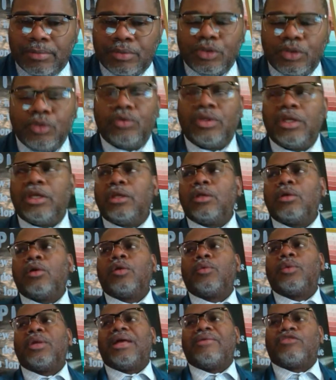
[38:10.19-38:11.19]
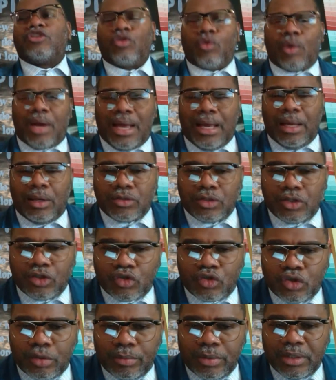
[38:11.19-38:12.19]
You think you don't want to have trials and
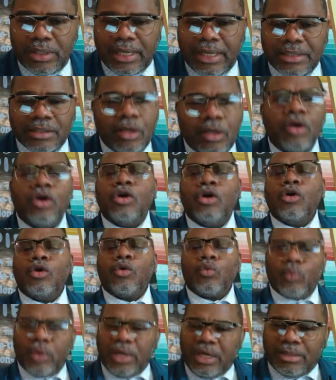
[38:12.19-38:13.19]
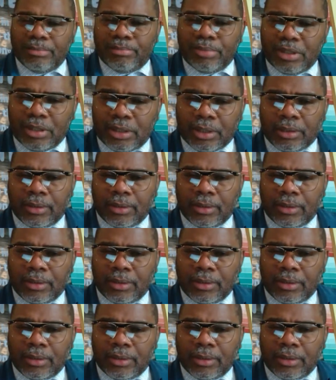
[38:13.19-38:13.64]
tribulation? Read the book.